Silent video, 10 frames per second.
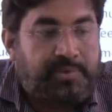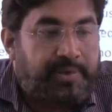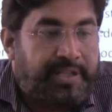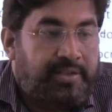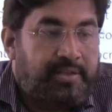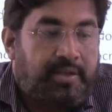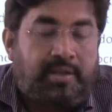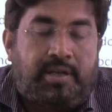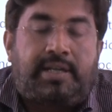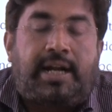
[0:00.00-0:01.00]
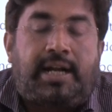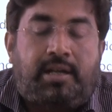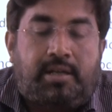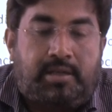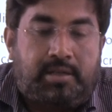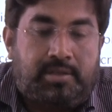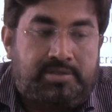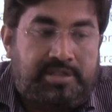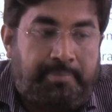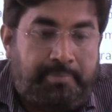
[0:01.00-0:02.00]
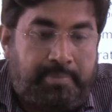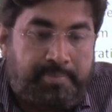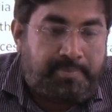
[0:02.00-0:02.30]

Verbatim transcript: Korea that some